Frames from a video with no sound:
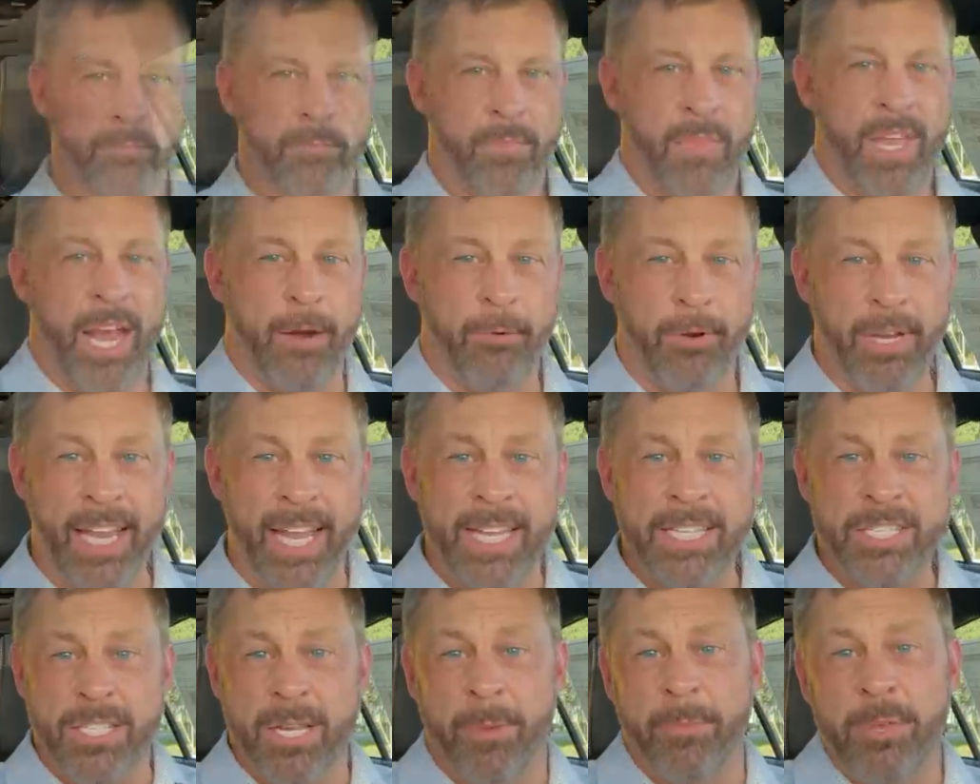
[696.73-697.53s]
Now, I
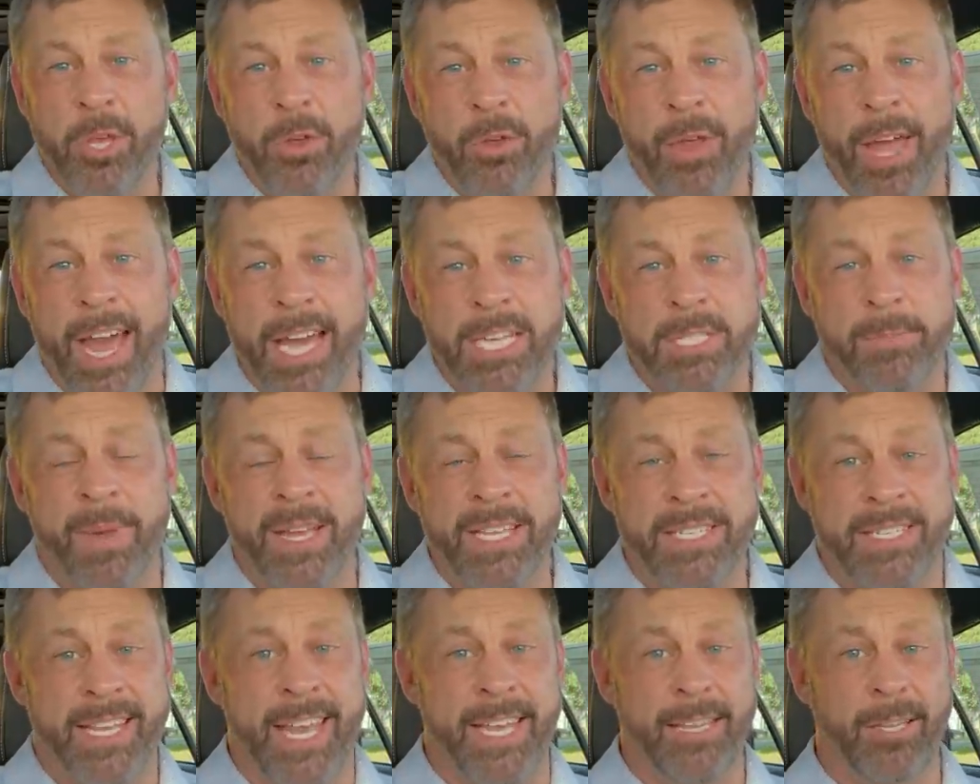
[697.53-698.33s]
realize some of you guys
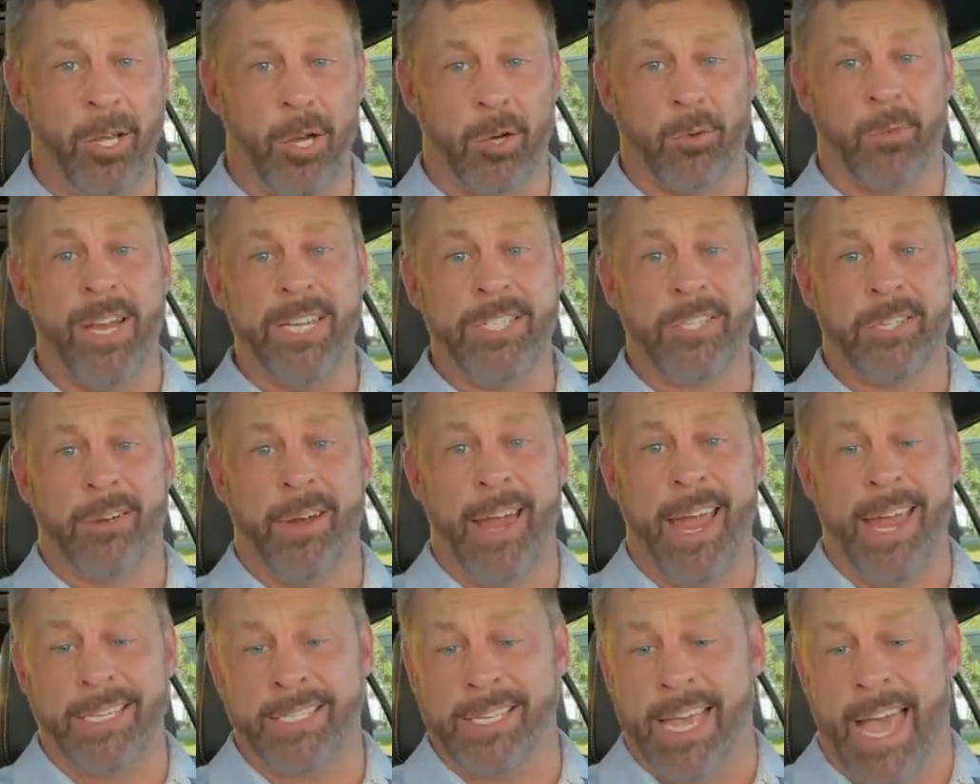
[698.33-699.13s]
may say, look, Racer
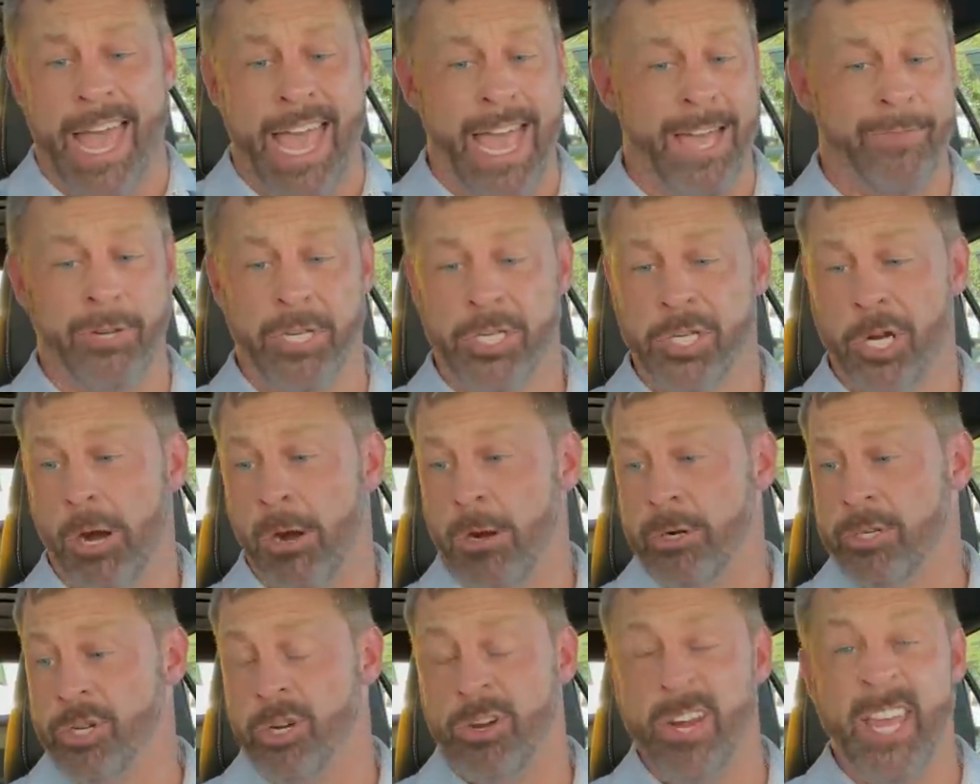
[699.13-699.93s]
X, I have a
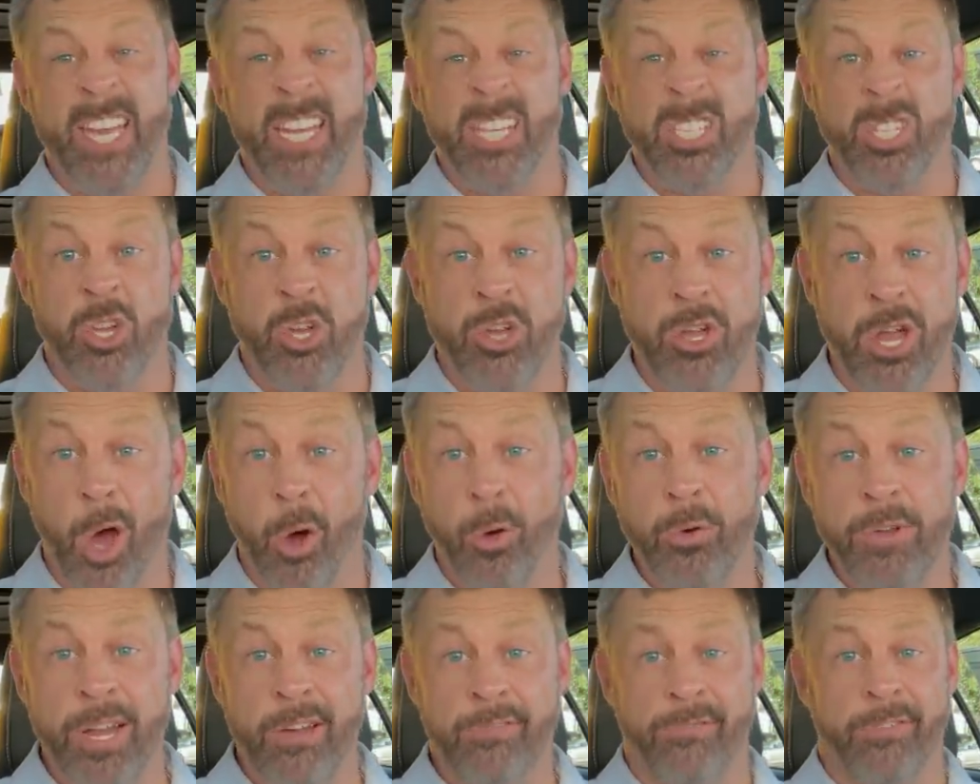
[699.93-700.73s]
Charger. It is
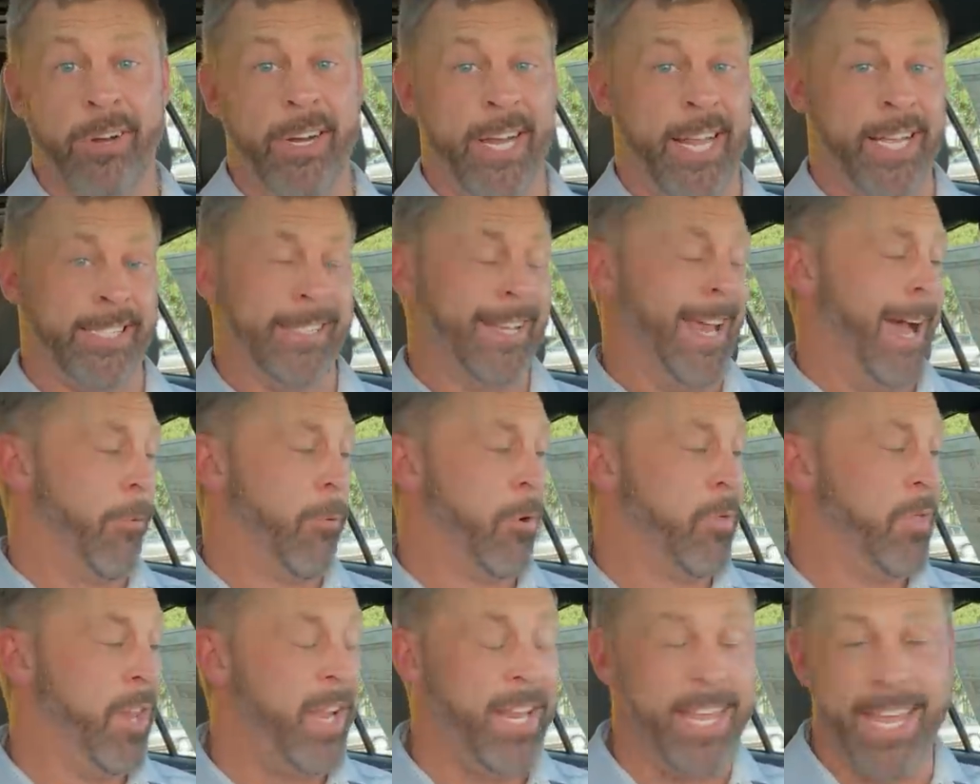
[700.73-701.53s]
no different. It's not
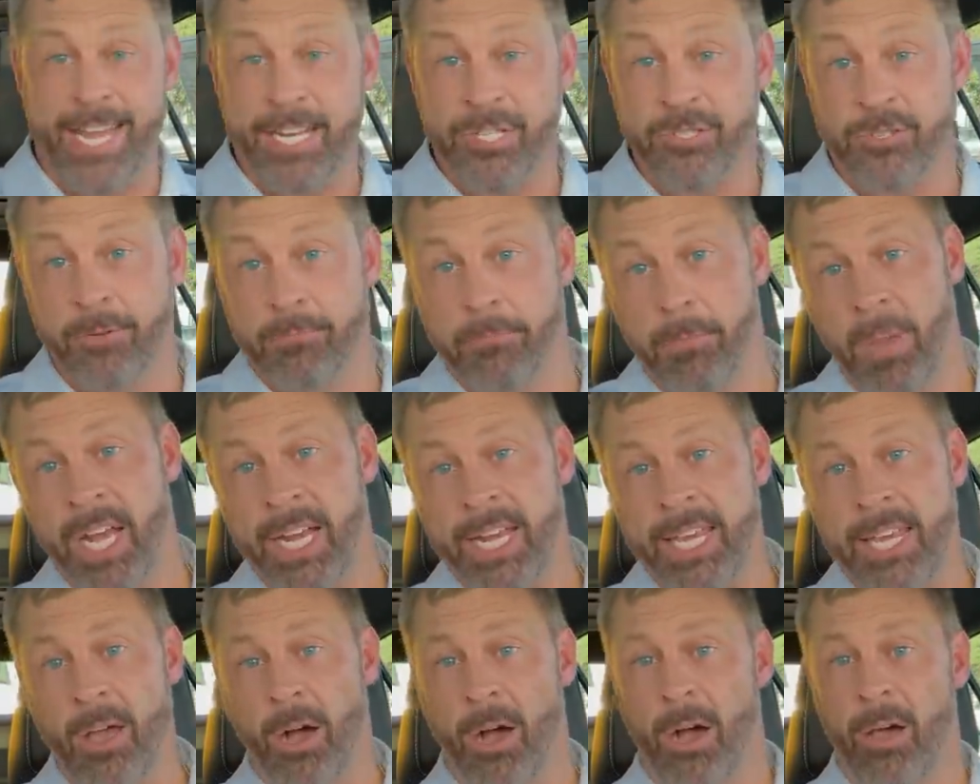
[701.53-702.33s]
worth any extra
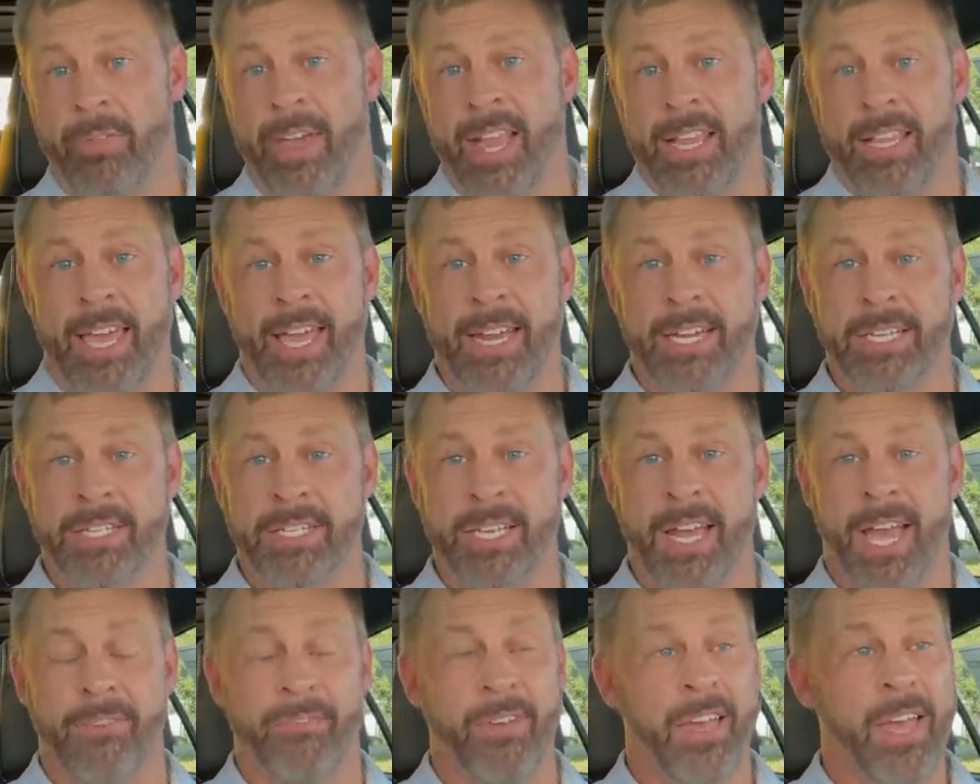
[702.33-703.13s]
money, all that kind of
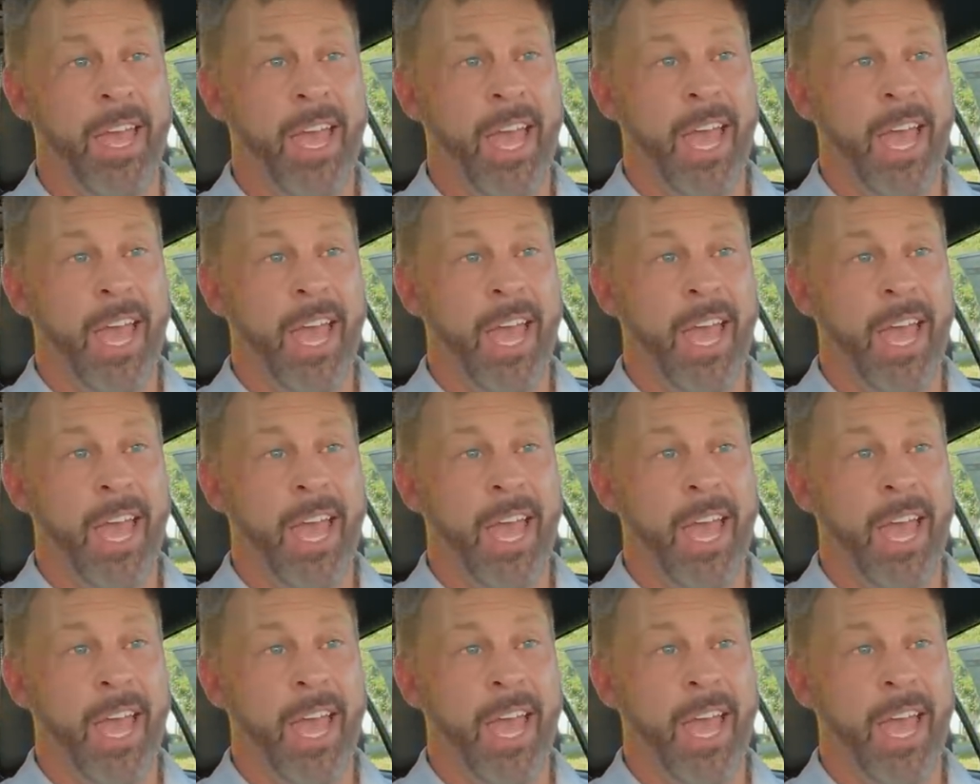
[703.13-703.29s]
stuff.